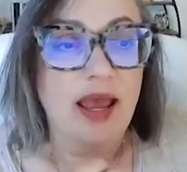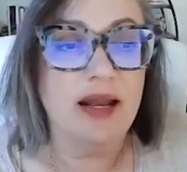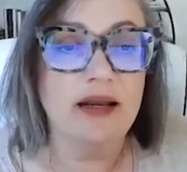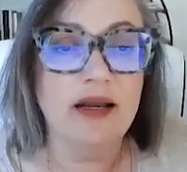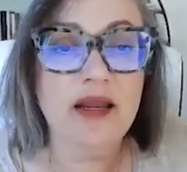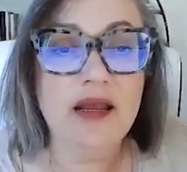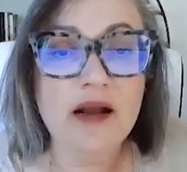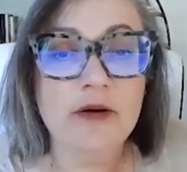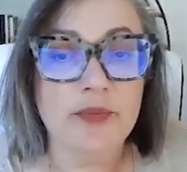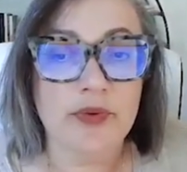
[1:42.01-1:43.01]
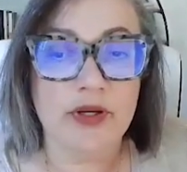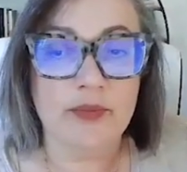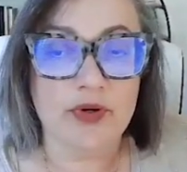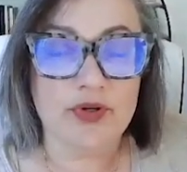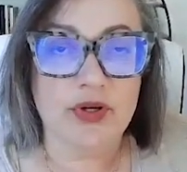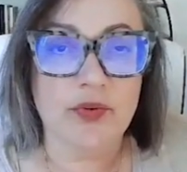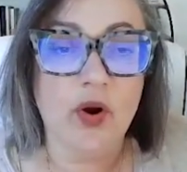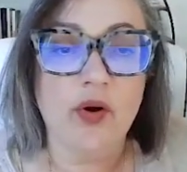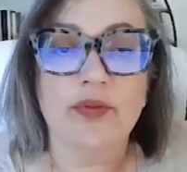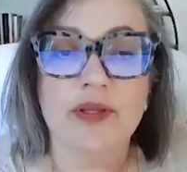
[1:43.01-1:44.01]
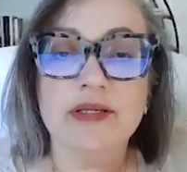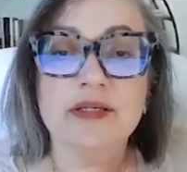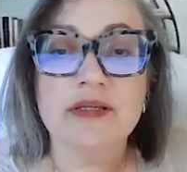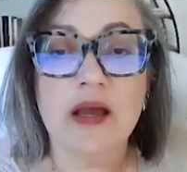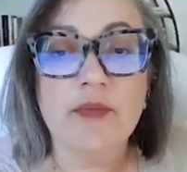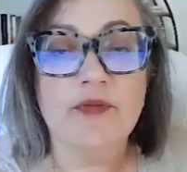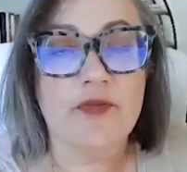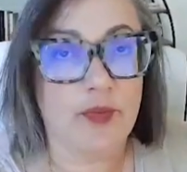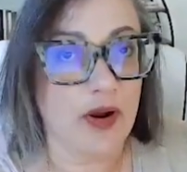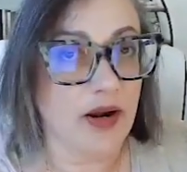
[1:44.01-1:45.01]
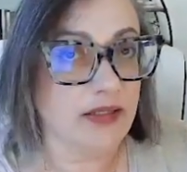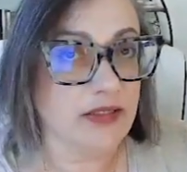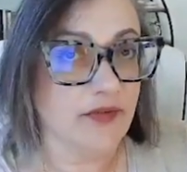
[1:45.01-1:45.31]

And an incomplete abortion, where only some of the products